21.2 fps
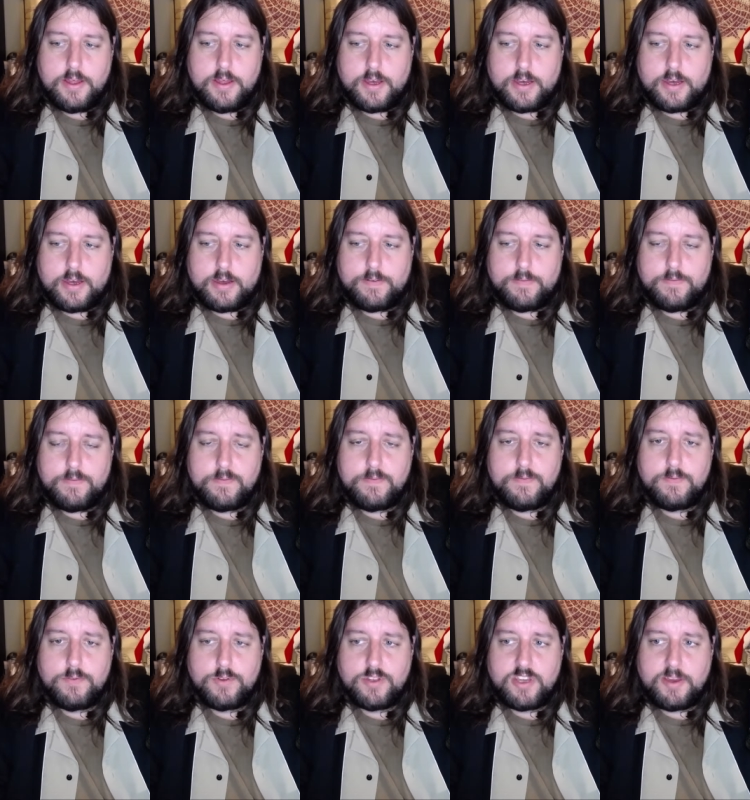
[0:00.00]
uh,
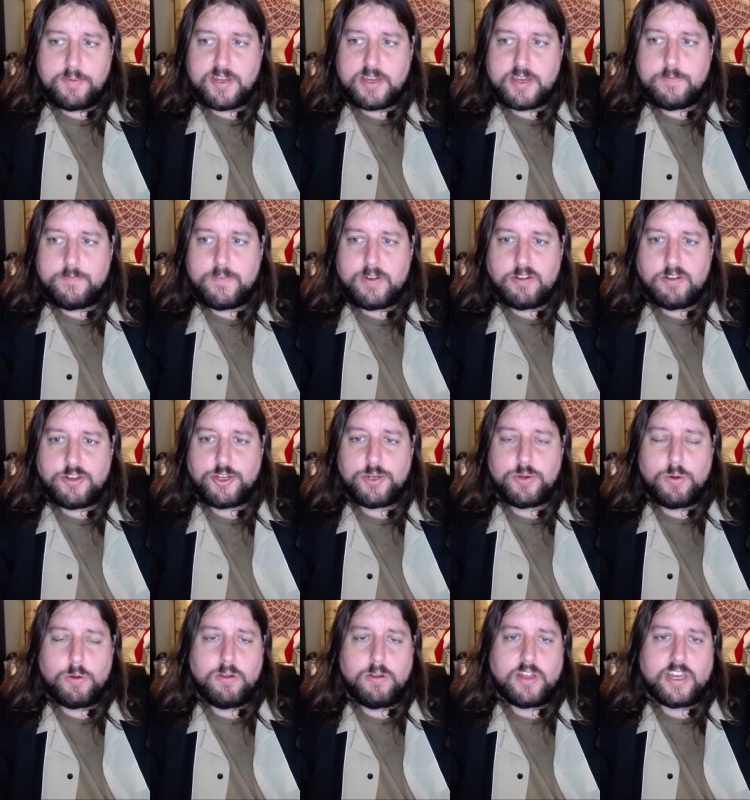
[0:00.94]
coming up very
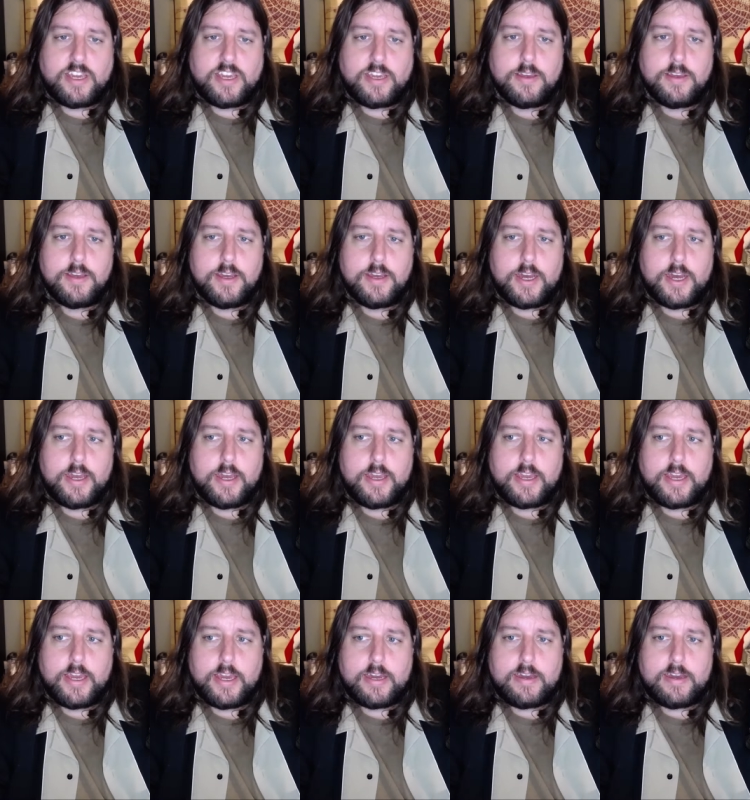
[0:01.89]
shortly, I
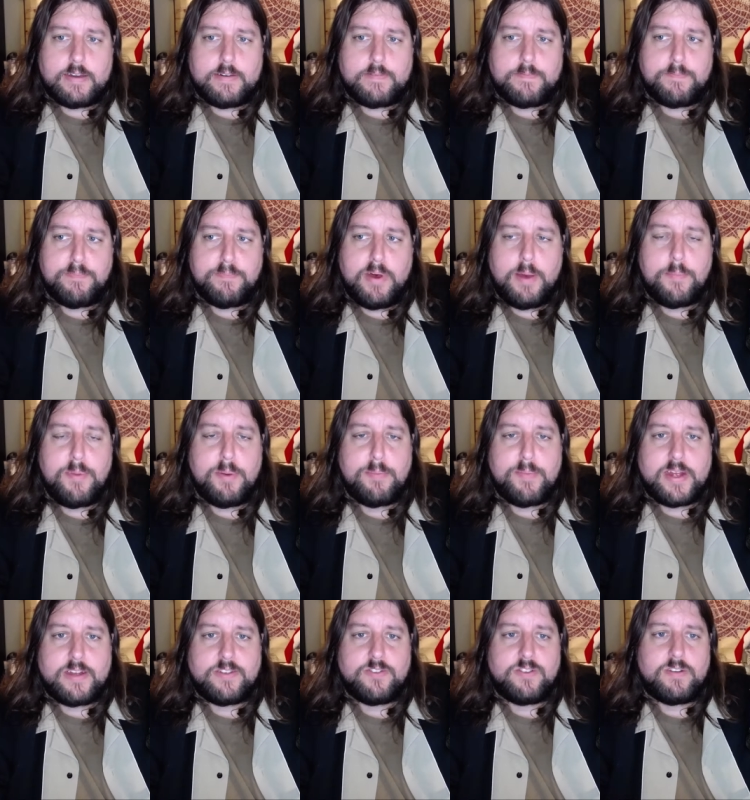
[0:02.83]
have Puppet
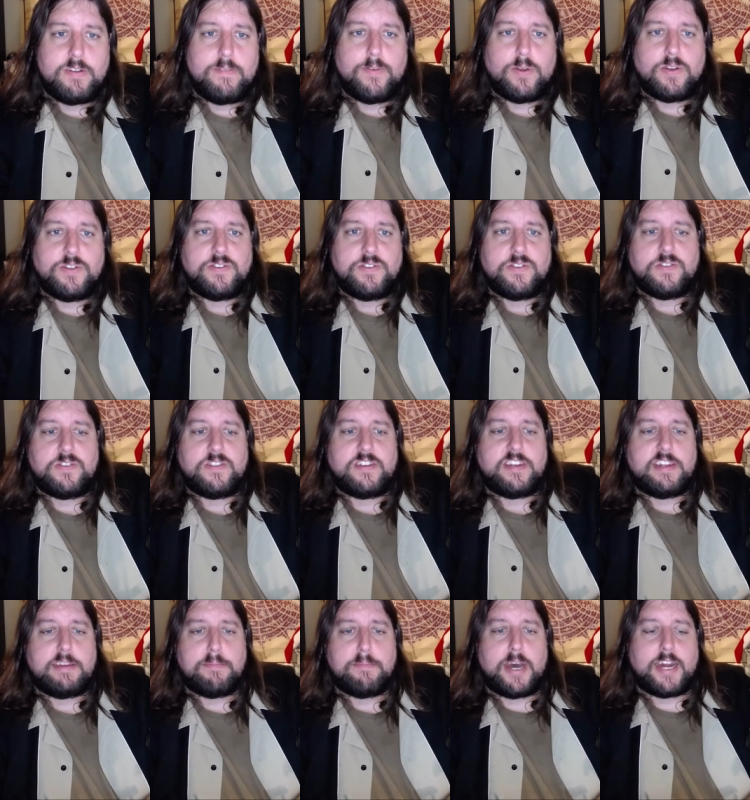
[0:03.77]
Master versus
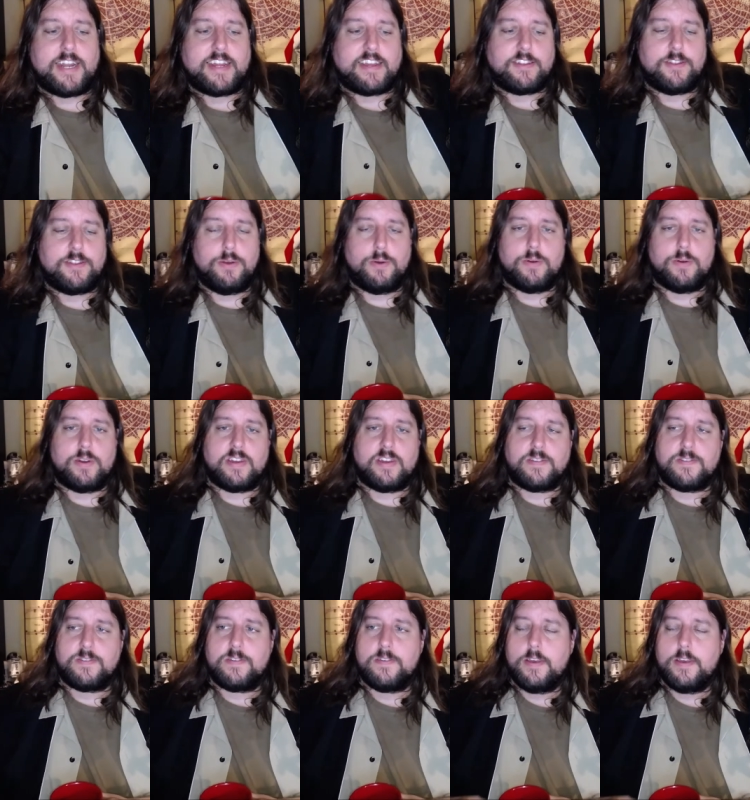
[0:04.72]
Demonic Toys.